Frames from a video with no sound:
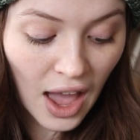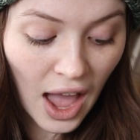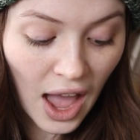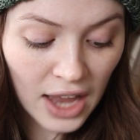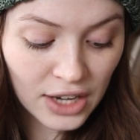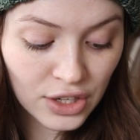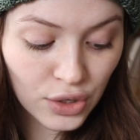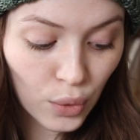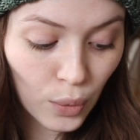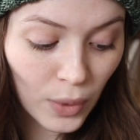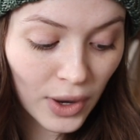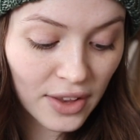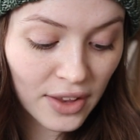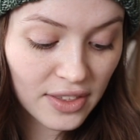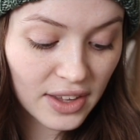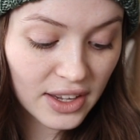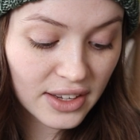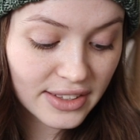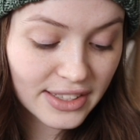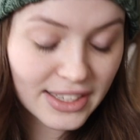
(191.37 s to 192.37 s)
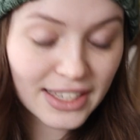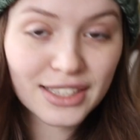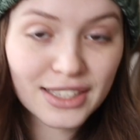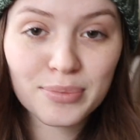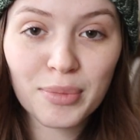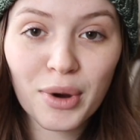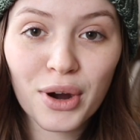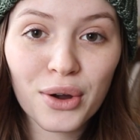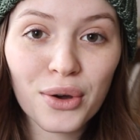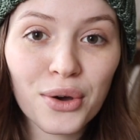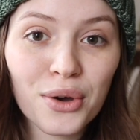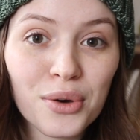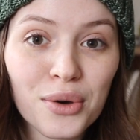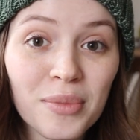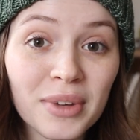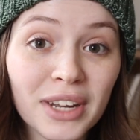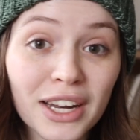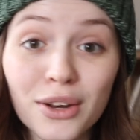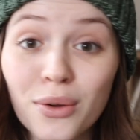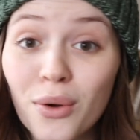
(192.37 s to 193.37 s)
I don't wear things that sparkle,
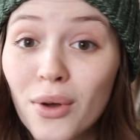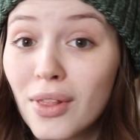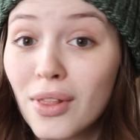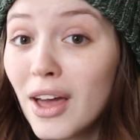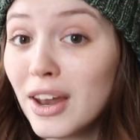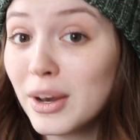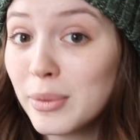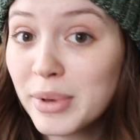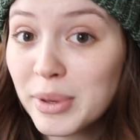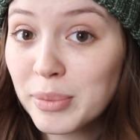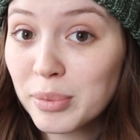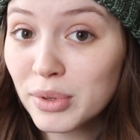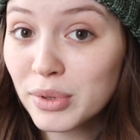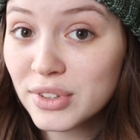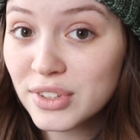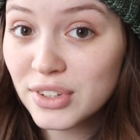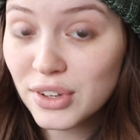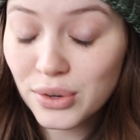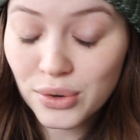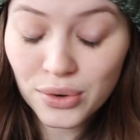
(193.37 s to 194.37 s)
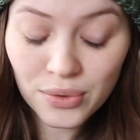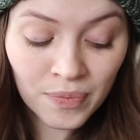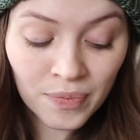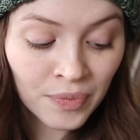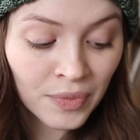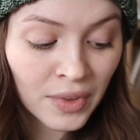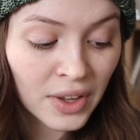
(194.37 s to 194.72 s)
but I know a lot of people do.